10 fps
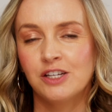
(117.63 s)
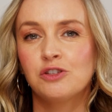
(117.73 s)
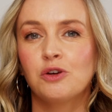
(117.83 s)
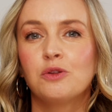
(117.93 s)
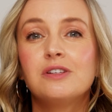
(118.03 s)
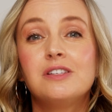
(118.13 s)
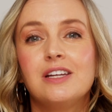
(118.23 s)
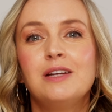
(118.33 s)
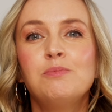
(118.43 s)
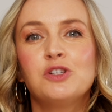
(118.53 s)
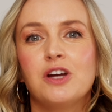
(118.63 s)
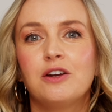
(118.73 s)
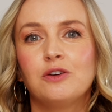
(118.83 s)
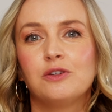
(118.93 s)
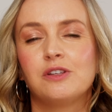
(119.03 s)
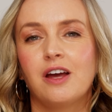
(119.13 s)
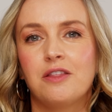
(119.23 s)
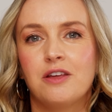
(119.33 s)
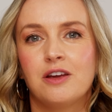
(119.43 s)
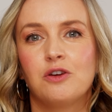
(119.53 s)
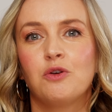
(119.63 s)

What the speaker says: So the deep shadows, I think,